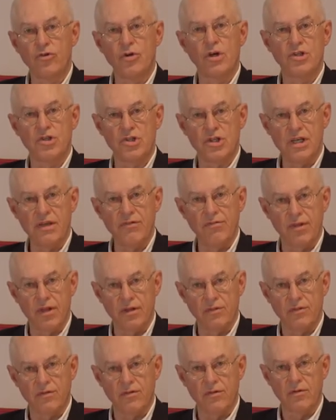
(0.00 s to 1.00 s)
achieve
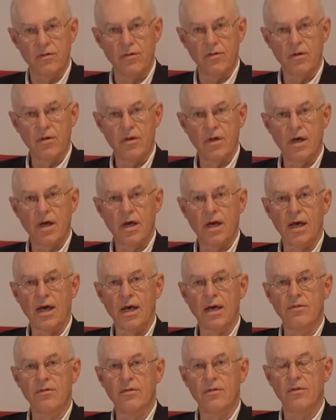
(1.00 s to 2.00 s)
this?
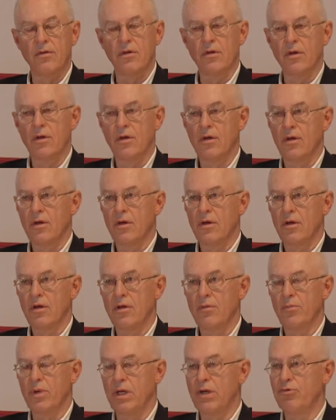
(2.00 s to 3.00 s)
And
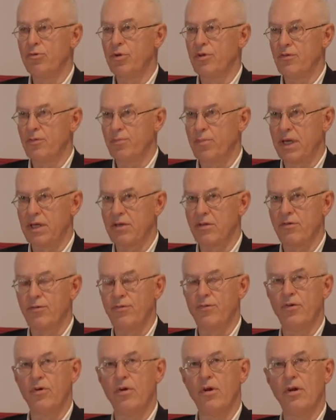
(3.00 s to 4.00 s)
be
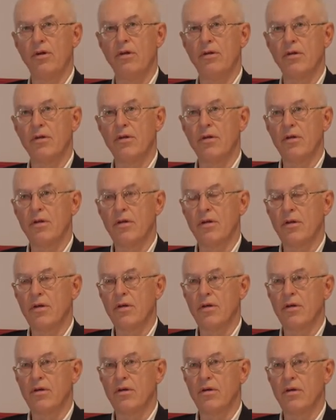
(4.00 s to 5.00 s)
respectful
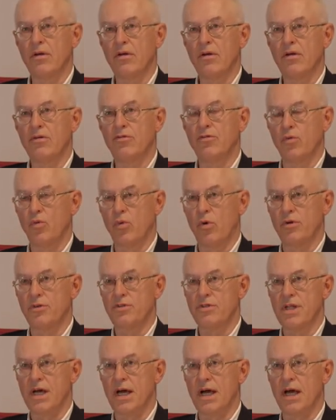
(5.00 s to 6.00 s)
uh, towards
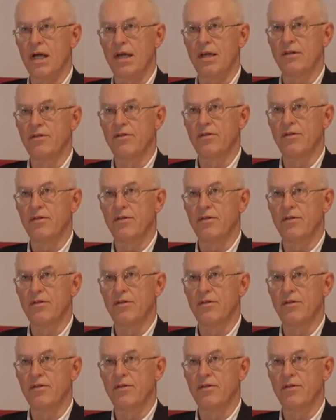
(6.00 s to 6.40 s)
the island.